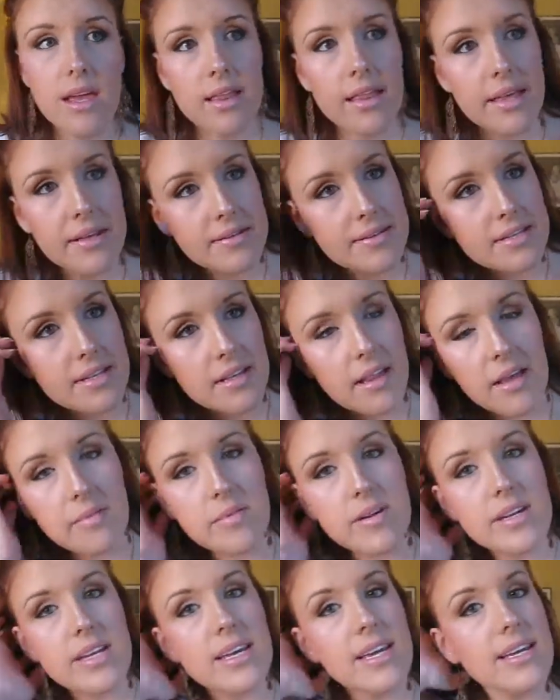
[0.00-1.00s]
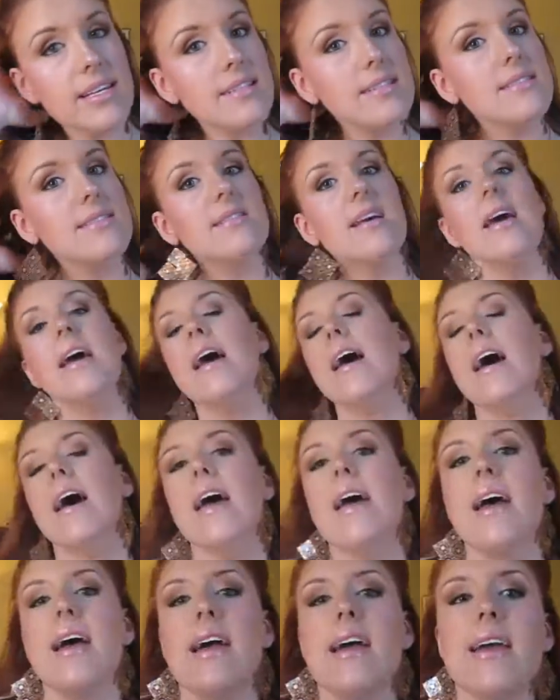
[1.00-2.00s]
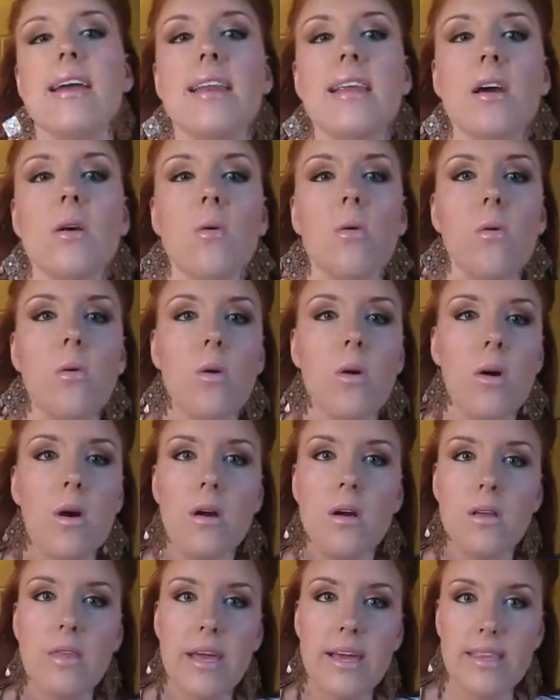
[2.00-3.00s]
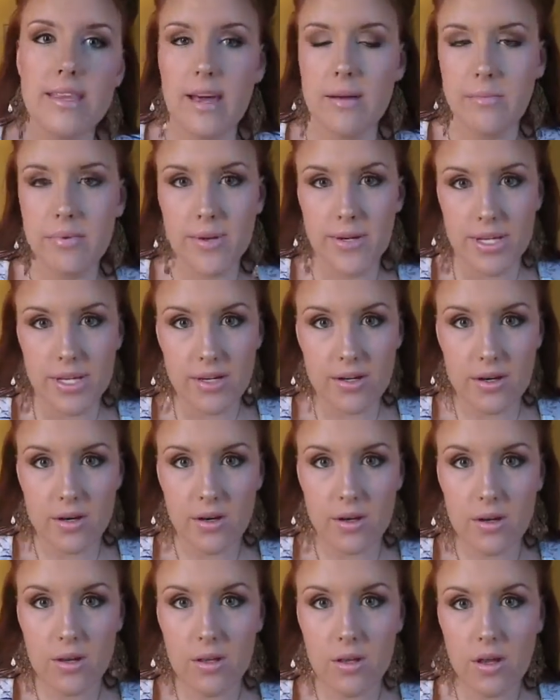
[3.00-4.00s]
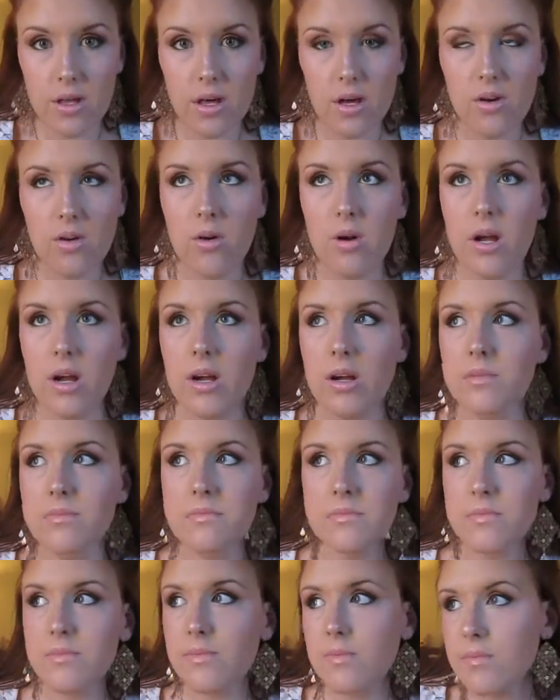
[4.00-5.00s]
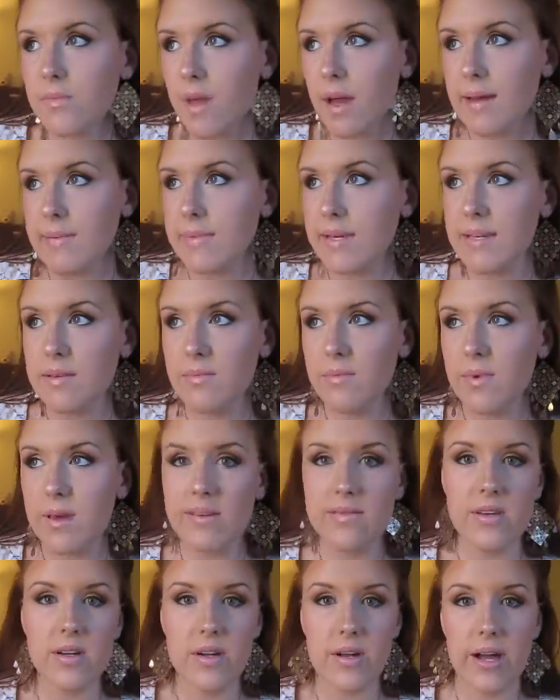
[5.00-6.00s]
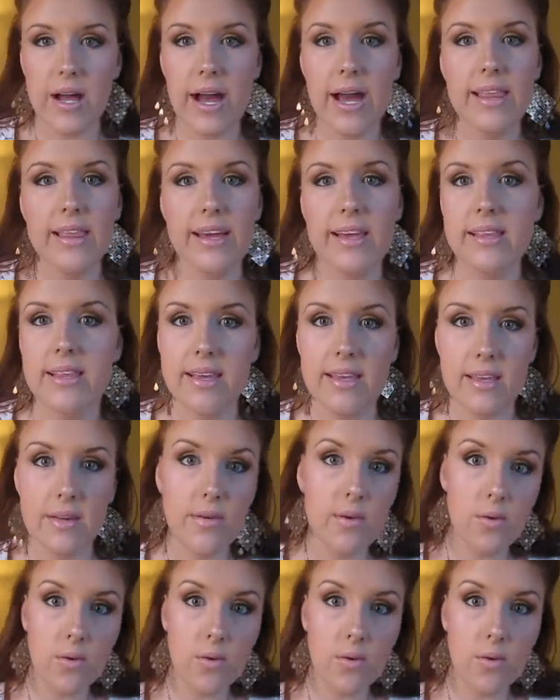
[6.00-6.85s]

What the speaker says: like celebrities and or like that pretty girl, or I mean, if you're a guy, that like